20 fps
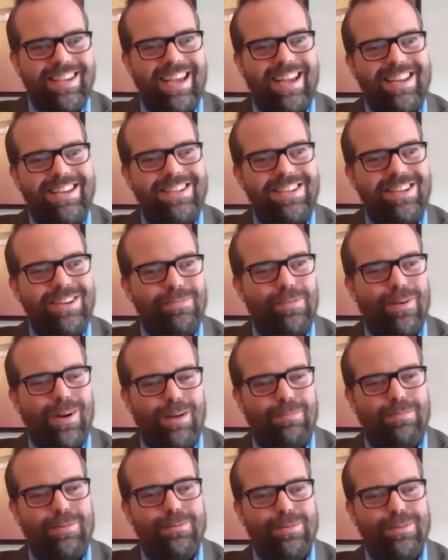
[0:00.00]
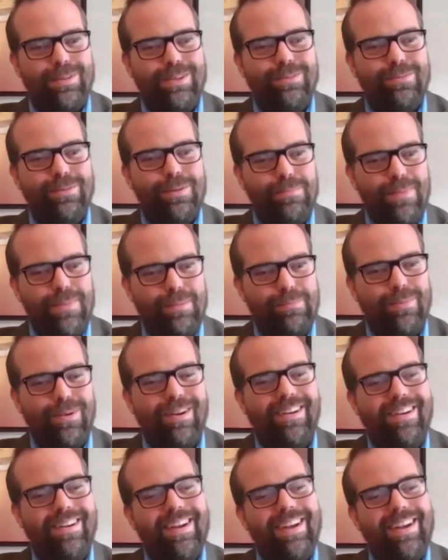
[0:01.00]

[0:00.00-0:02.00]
as you probably remember.